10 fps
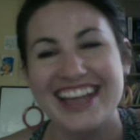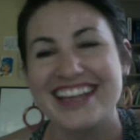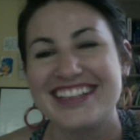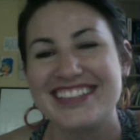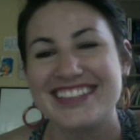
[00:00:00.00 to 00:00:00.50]

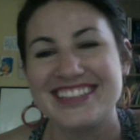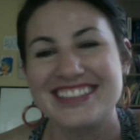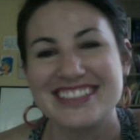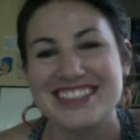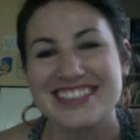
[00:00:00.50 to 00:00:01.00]
Mm-hmm.
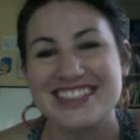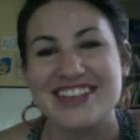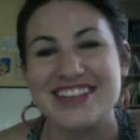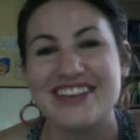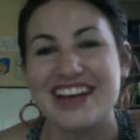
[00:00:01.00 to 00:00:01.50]
So
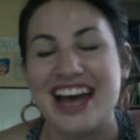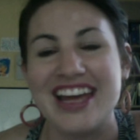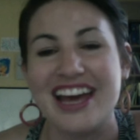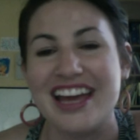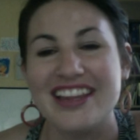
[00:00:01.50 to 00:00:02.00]
I
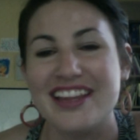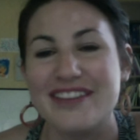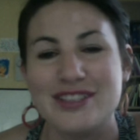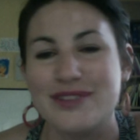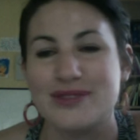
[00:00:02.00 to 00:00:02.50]
love
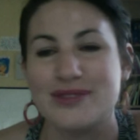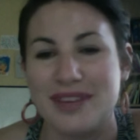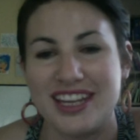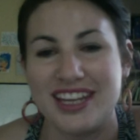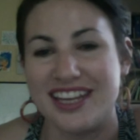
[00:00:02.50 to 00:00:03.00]
social
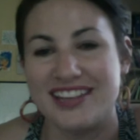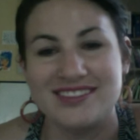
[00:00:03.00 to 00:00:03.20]
media.